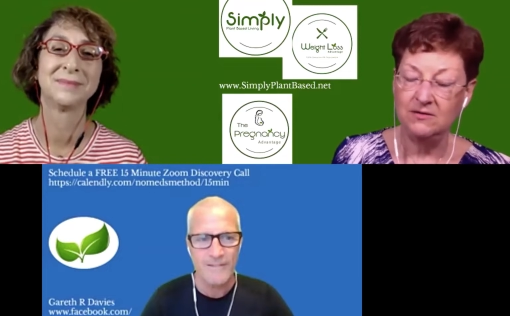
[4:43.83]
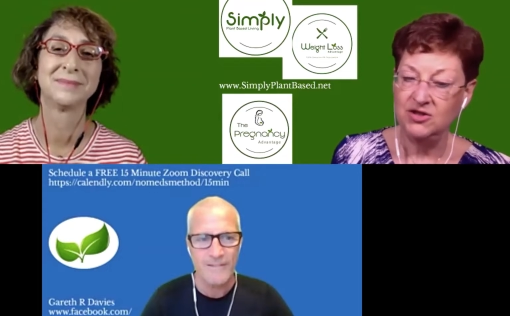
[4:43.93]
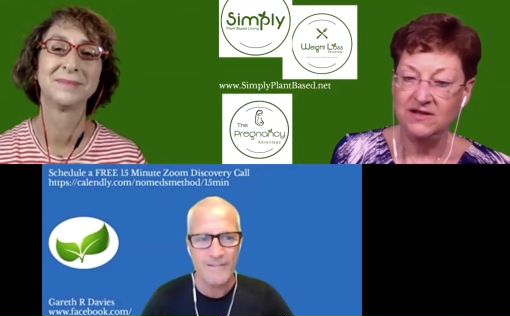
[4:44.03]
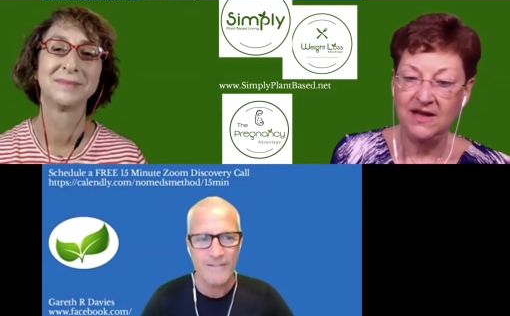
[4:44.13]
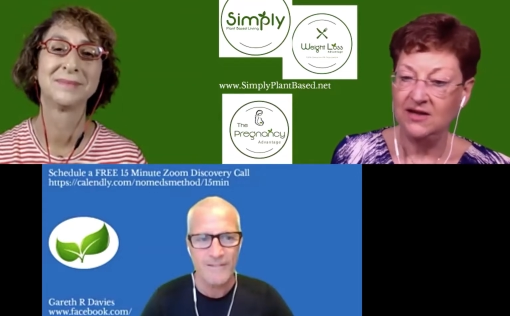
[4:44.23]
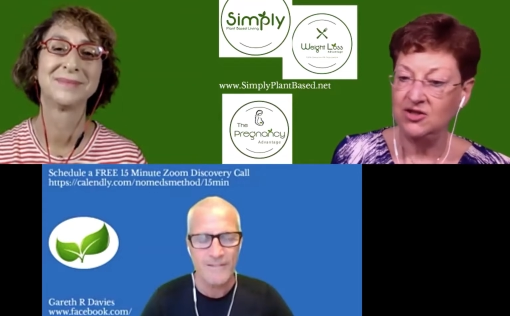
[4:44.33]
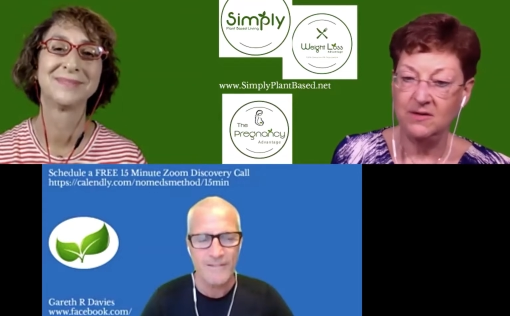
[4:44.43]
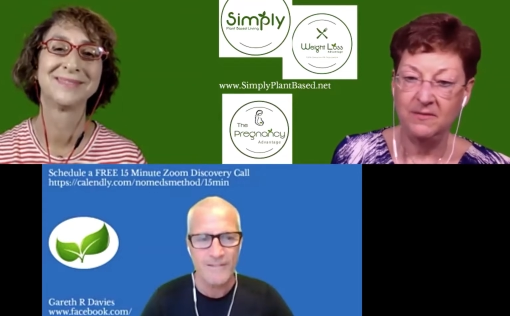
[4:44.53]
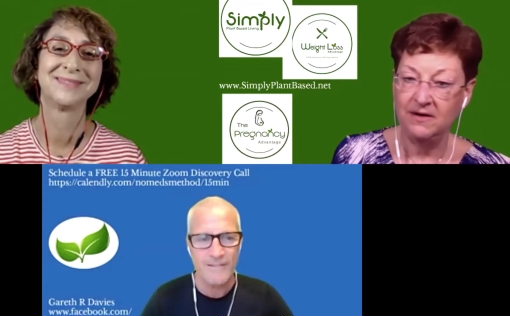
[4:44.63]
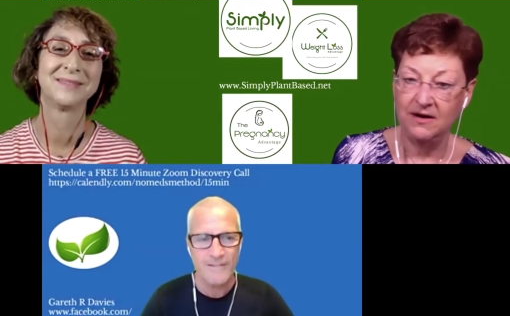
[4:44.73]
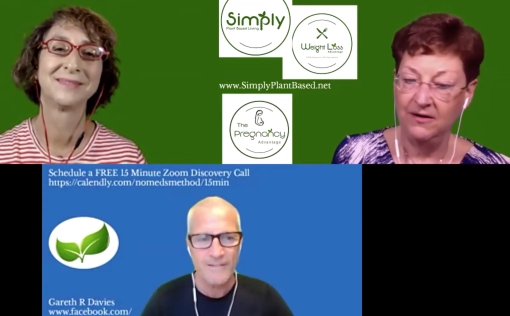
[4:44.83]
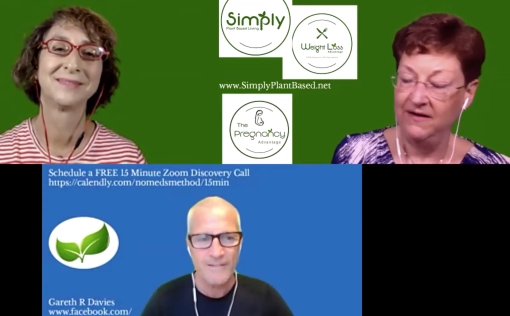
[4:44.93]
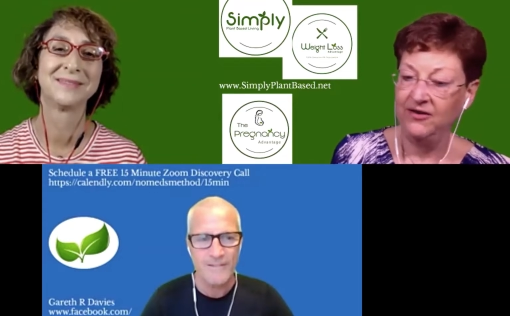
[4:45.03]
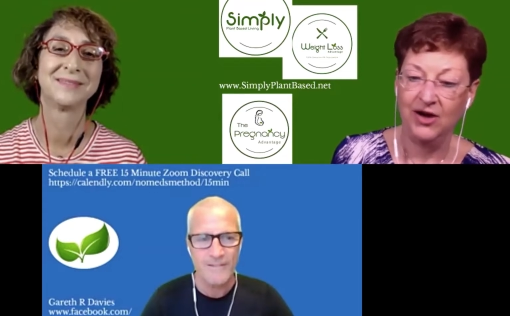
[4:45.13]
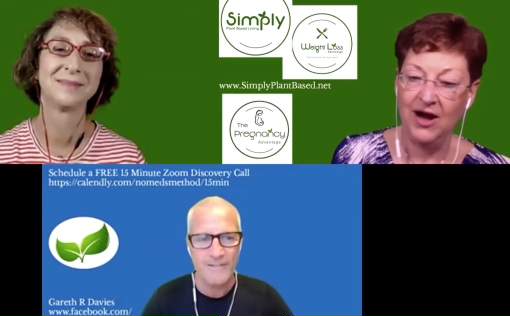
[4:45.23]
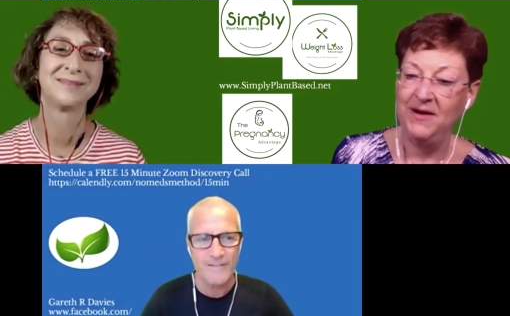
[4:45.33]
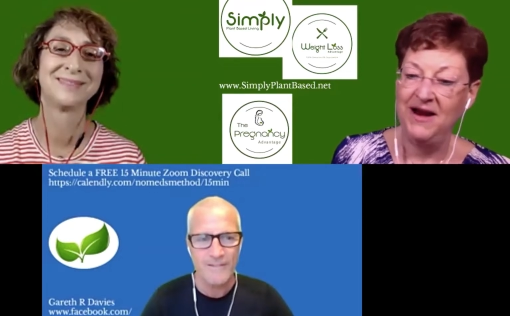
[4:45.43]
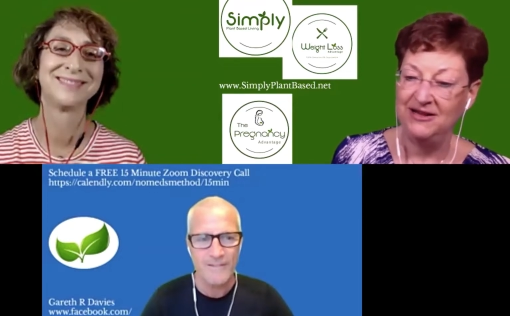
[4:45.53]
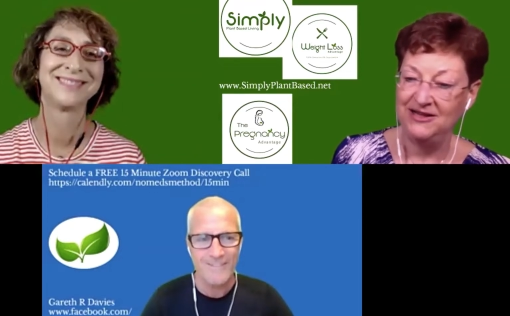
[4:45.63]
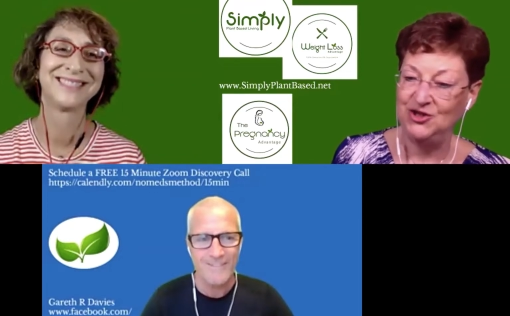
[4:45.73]
Speaker 1: You know, she's catching them, you know, as they're
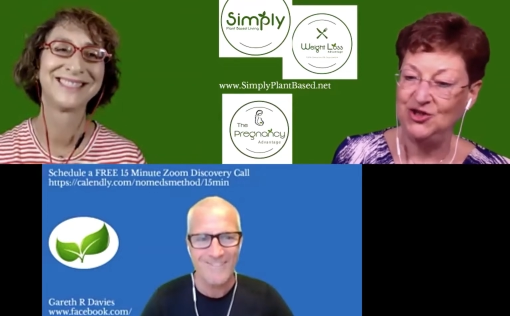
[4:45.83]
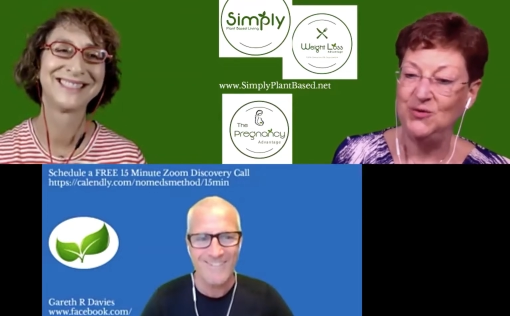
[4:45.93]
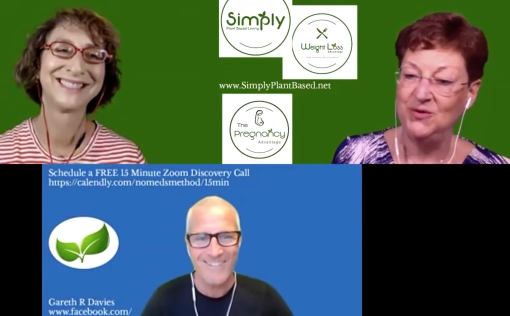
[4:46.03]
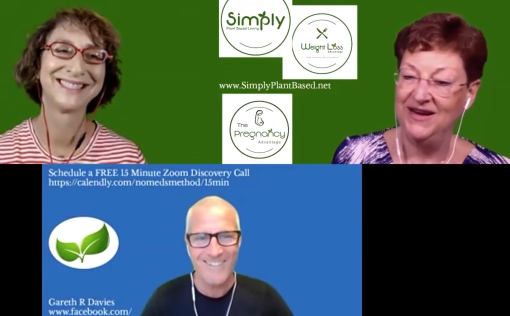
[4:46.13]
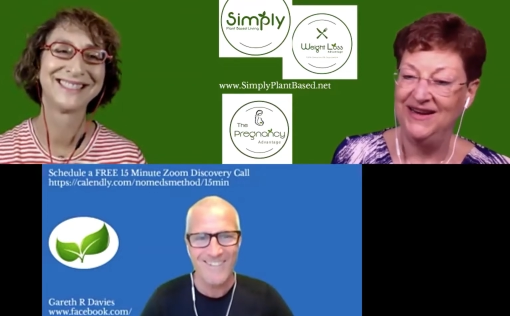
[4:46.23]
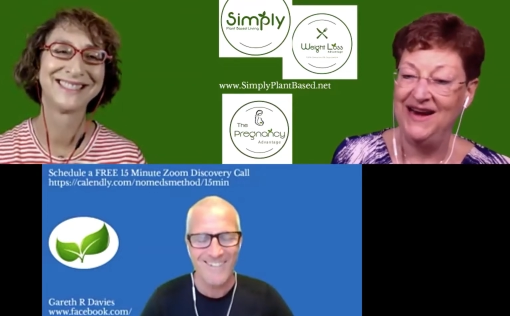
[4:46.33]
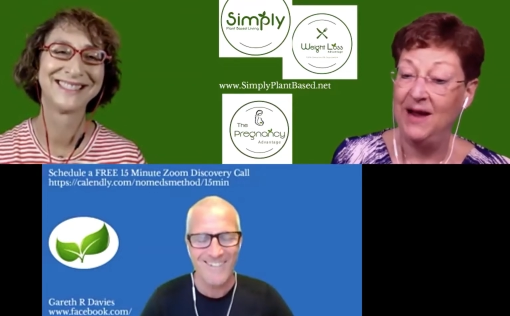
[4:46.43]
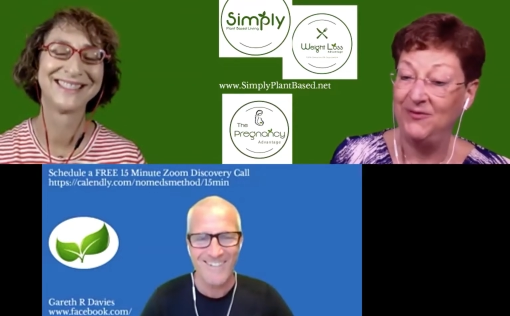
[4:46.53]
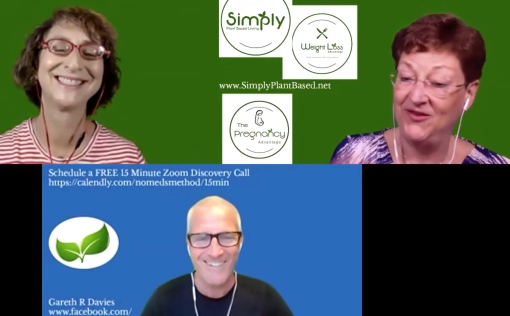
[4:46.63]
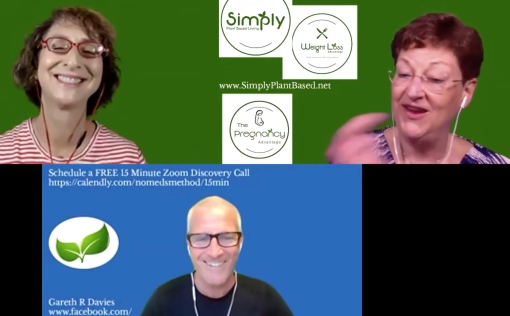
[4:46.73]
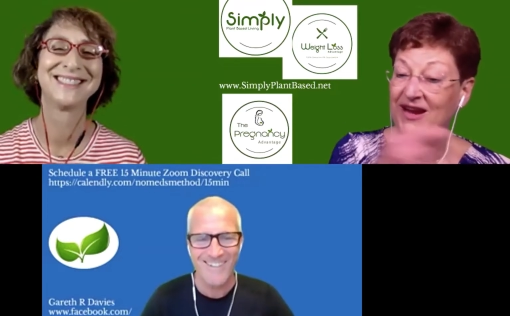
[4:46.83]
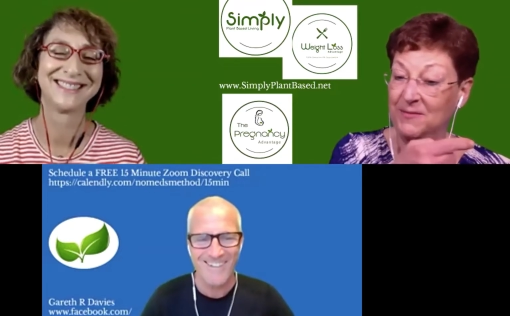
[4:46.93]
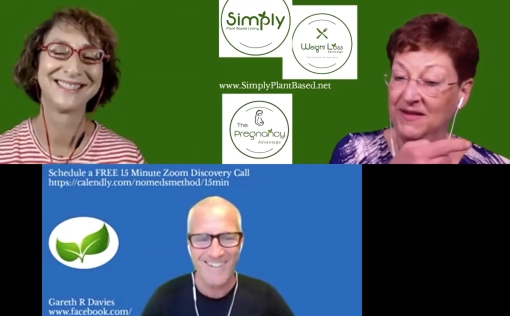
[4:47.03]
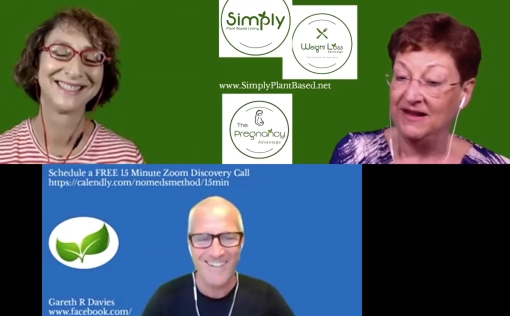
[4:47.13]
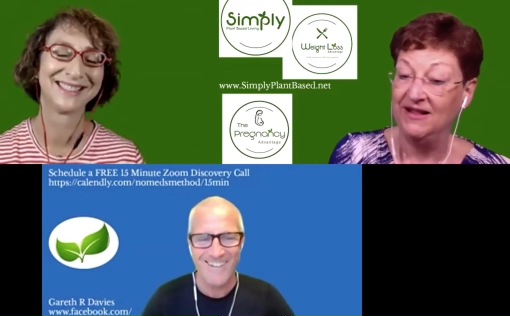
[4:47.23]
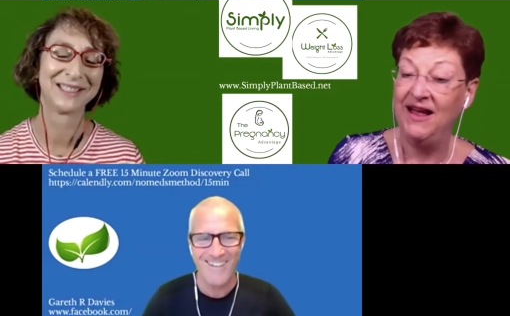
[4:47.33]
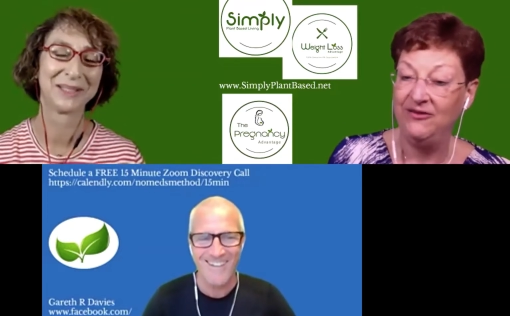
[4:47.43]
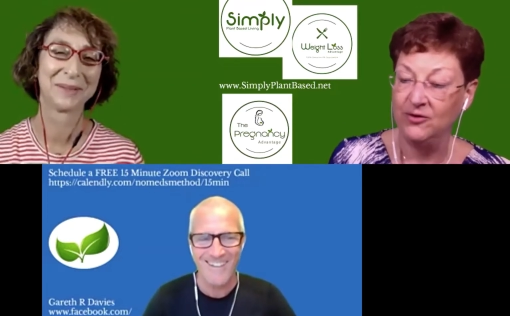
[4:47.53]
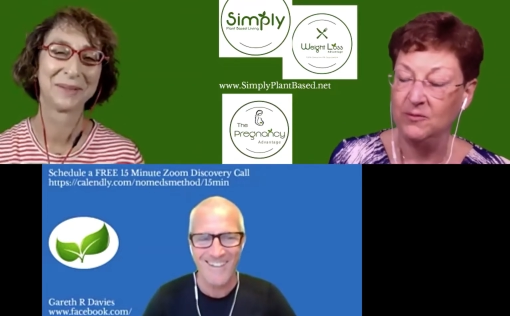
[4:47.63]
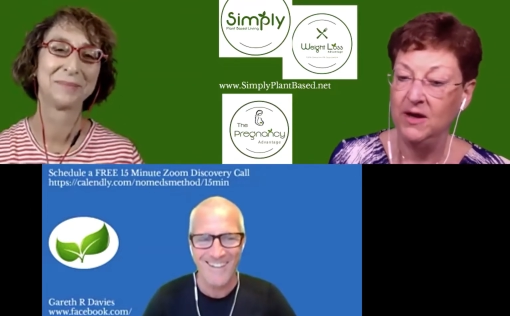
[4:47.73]
coming out of the chute, and I'm seeing them in the
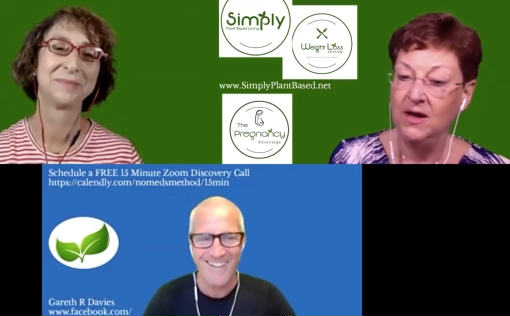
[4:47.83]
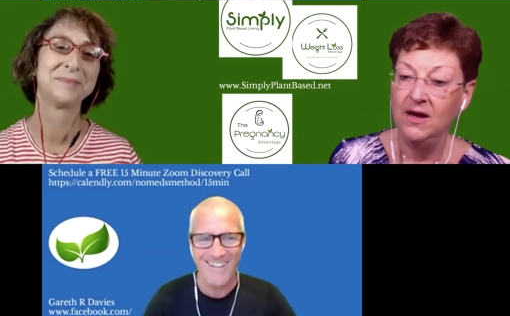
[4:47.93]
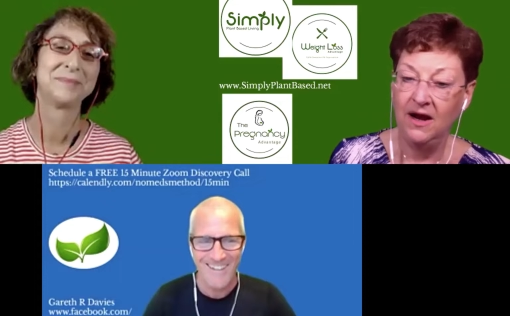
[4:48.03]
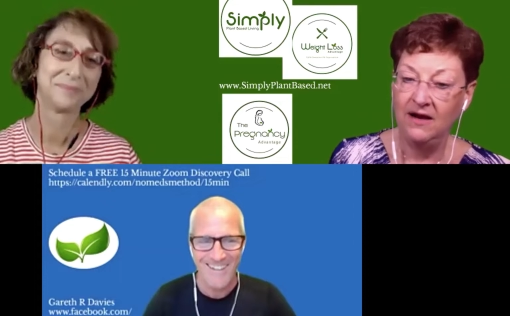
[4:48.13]
classroom.